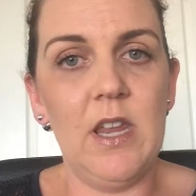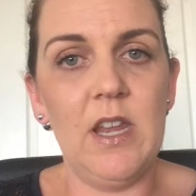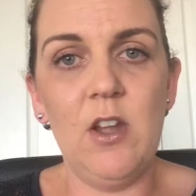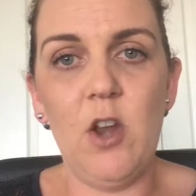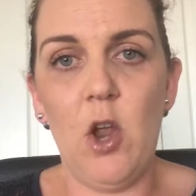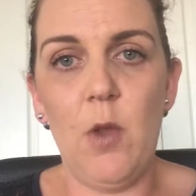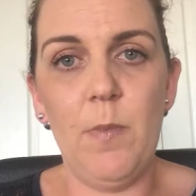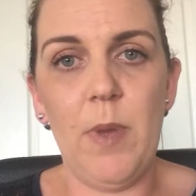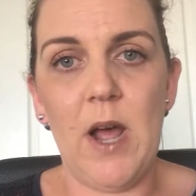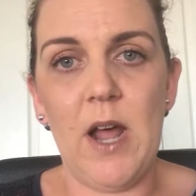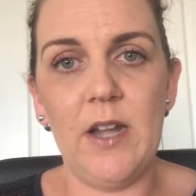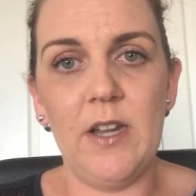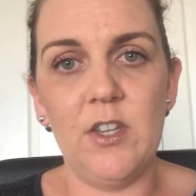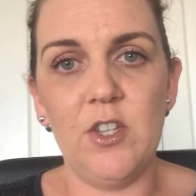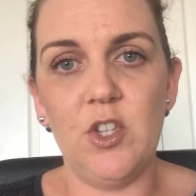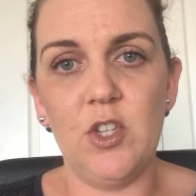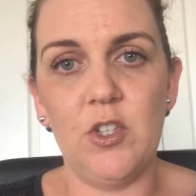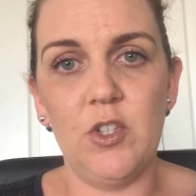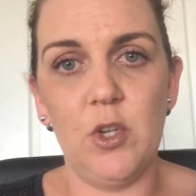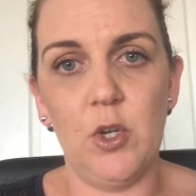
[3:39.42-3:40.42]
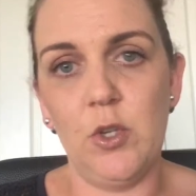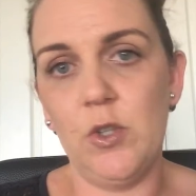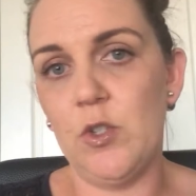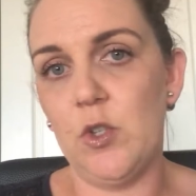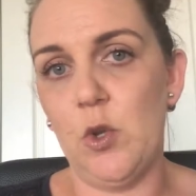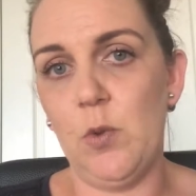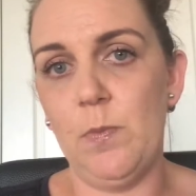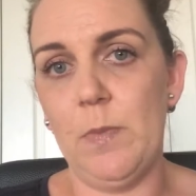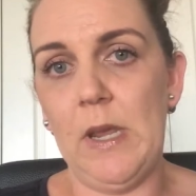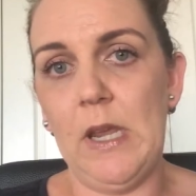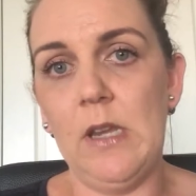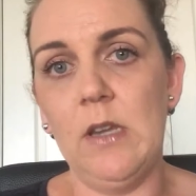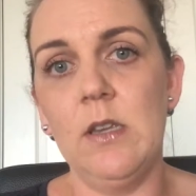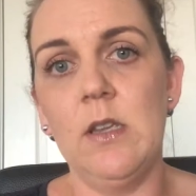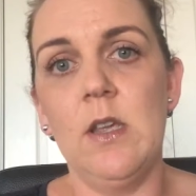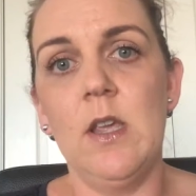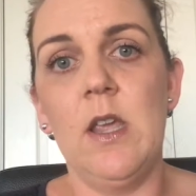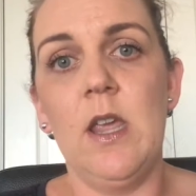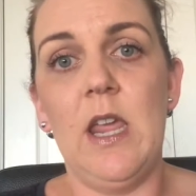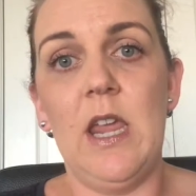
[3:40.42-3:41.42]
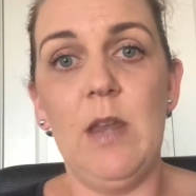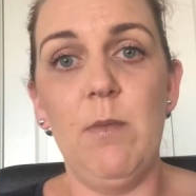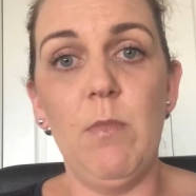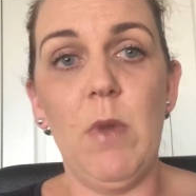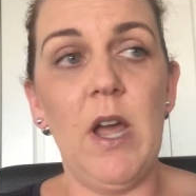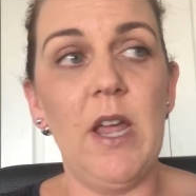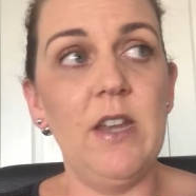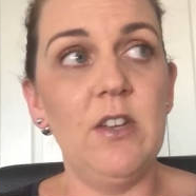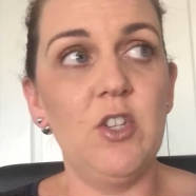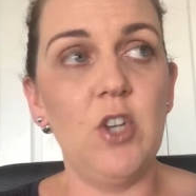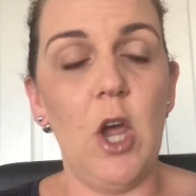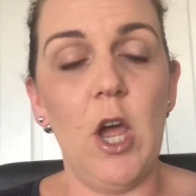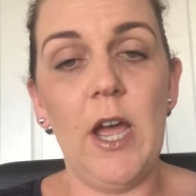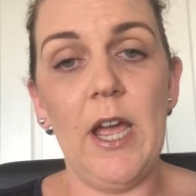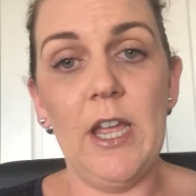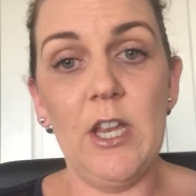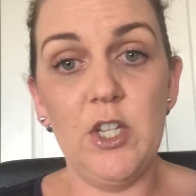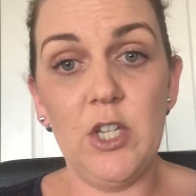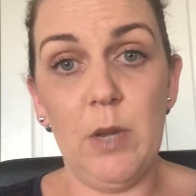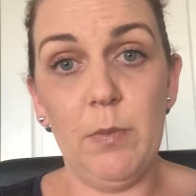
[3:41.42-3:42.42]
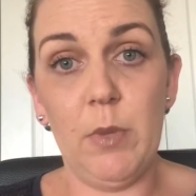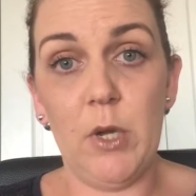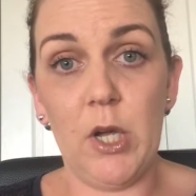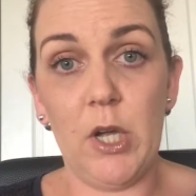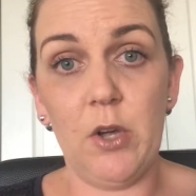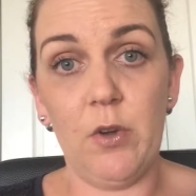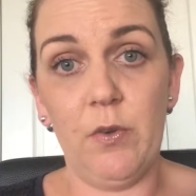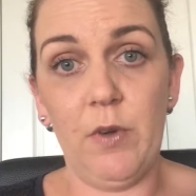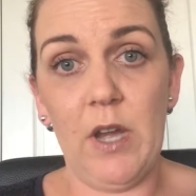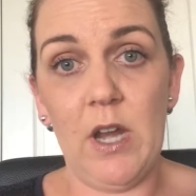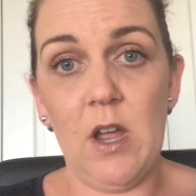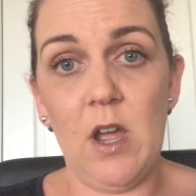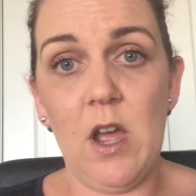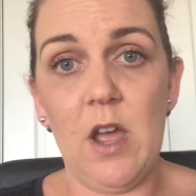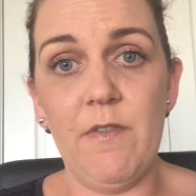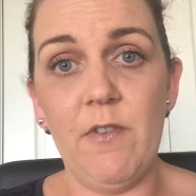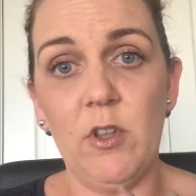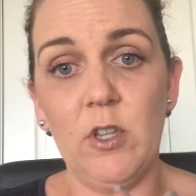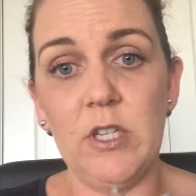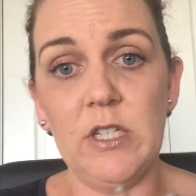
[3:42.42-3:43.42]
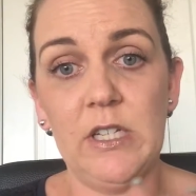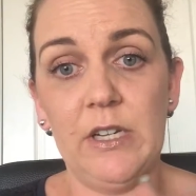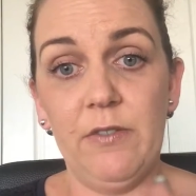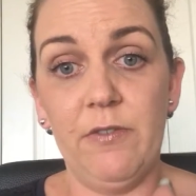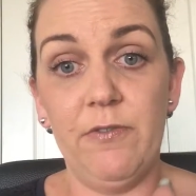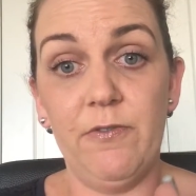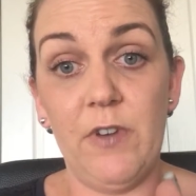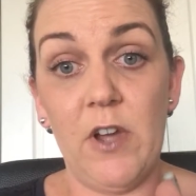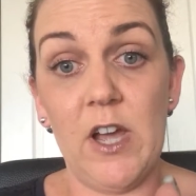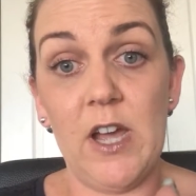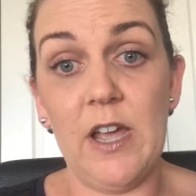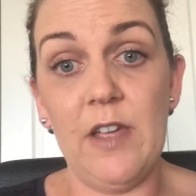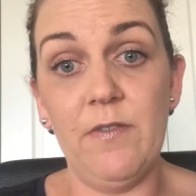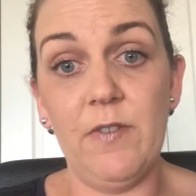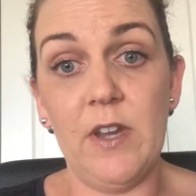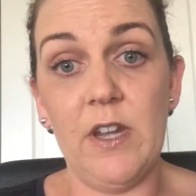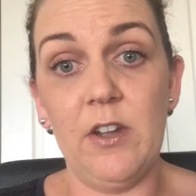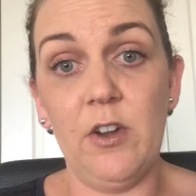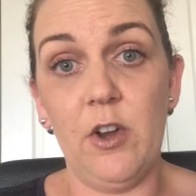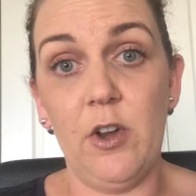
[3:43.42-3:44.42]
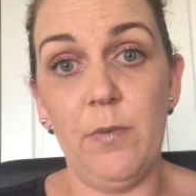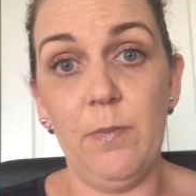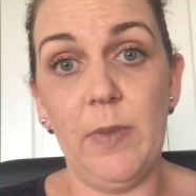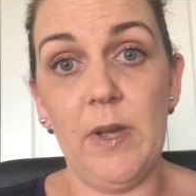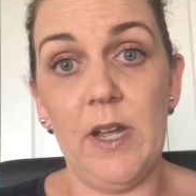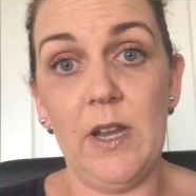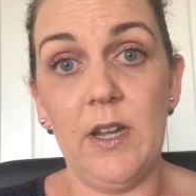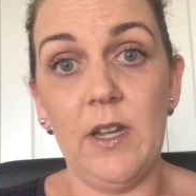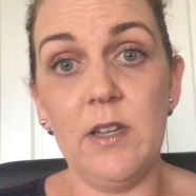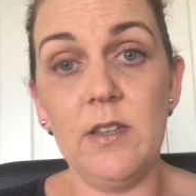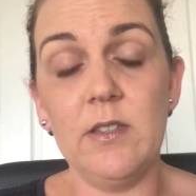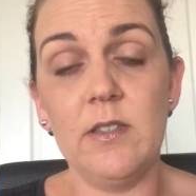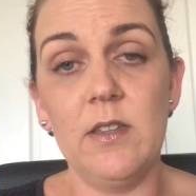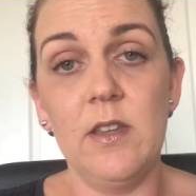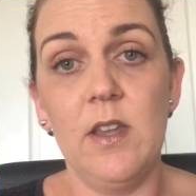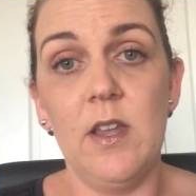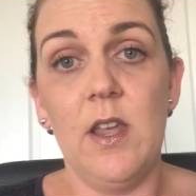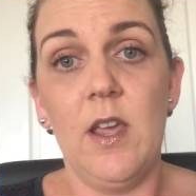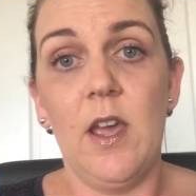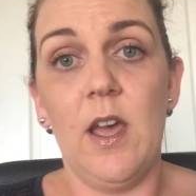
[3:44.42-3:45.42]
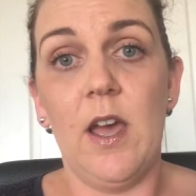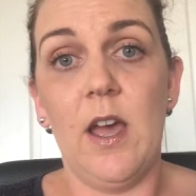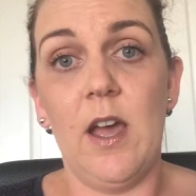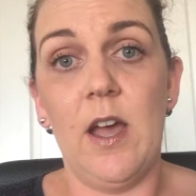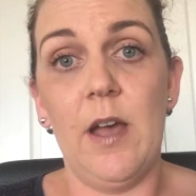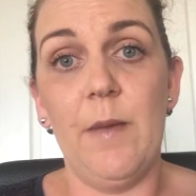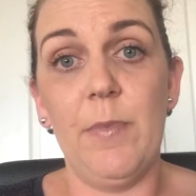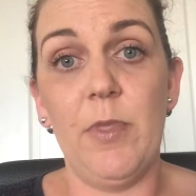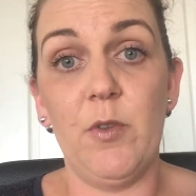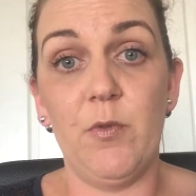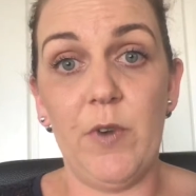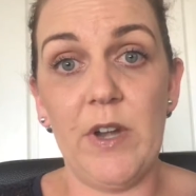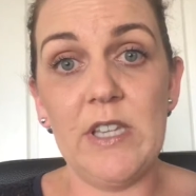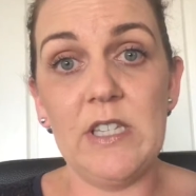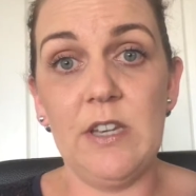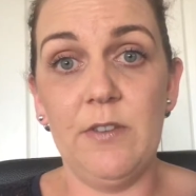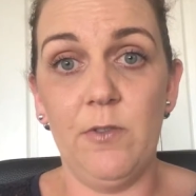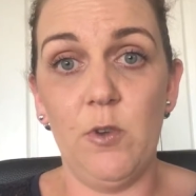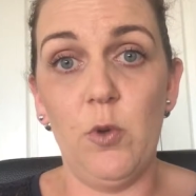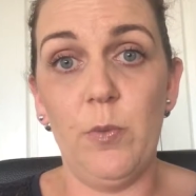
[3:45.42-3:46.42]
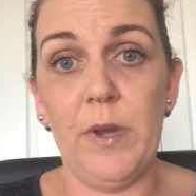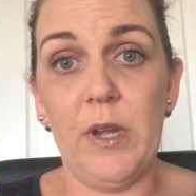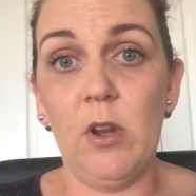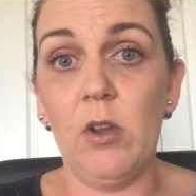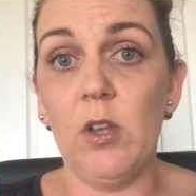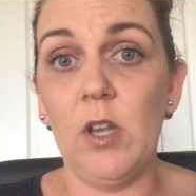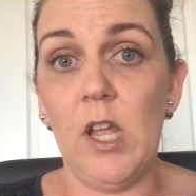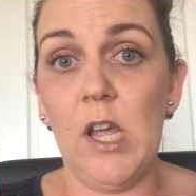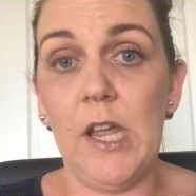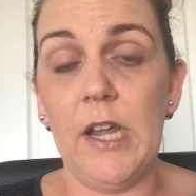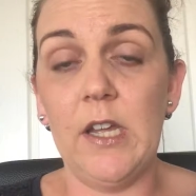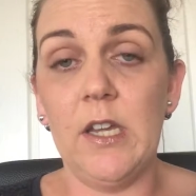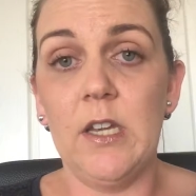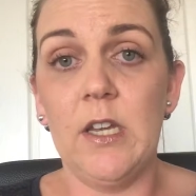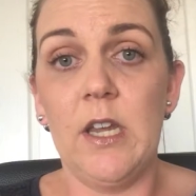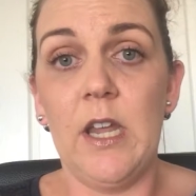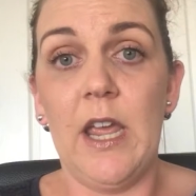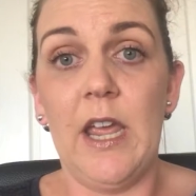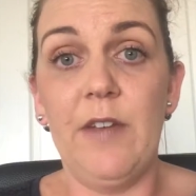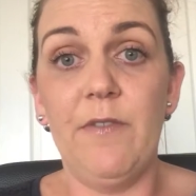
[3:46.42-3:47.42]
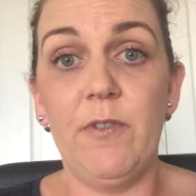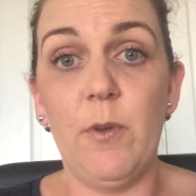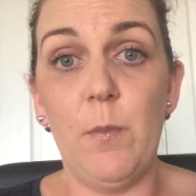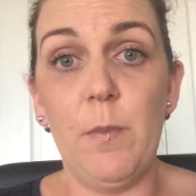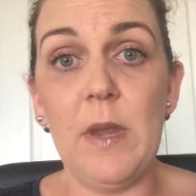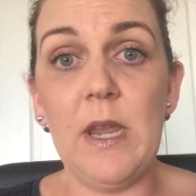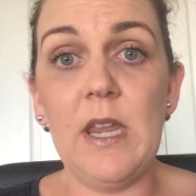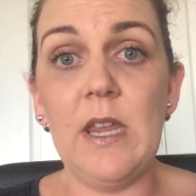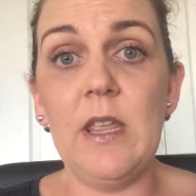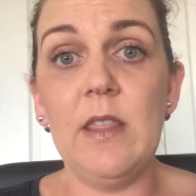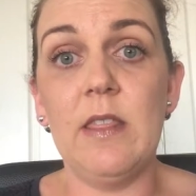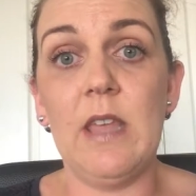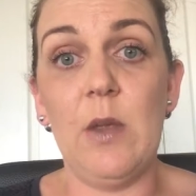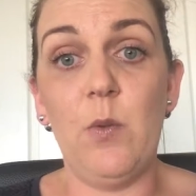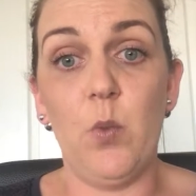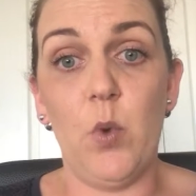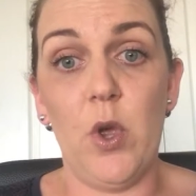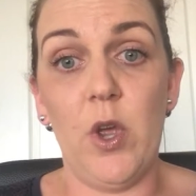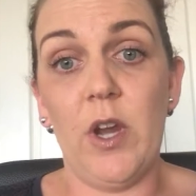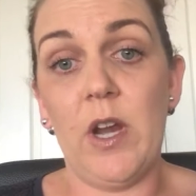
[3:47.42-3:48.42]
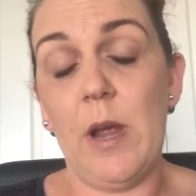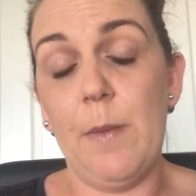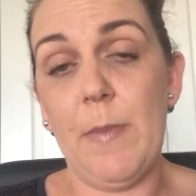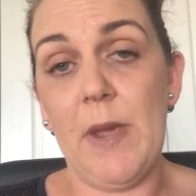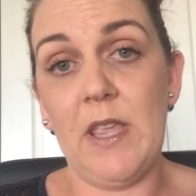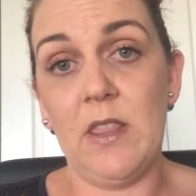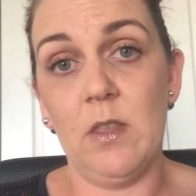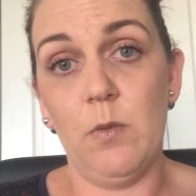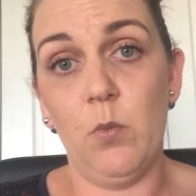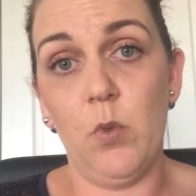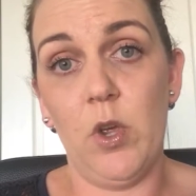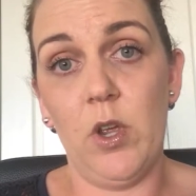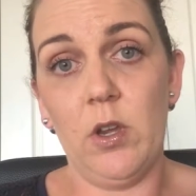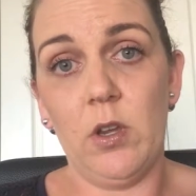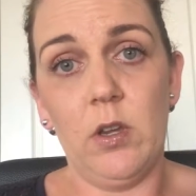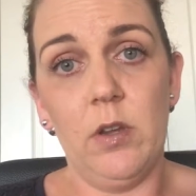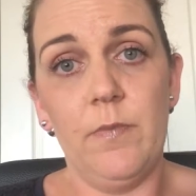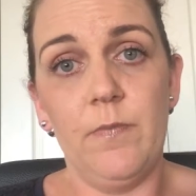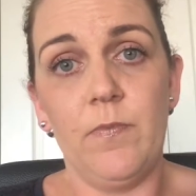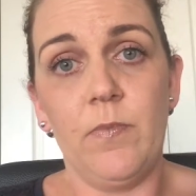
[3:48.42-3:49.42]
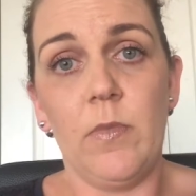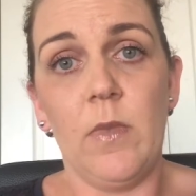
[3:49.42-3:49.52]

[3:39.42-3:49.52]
in-home parties just don't suit me. In my entire Jamberry career, I've only done 5 in-home parties. The rest have all been online. And for me, they work, I make them work.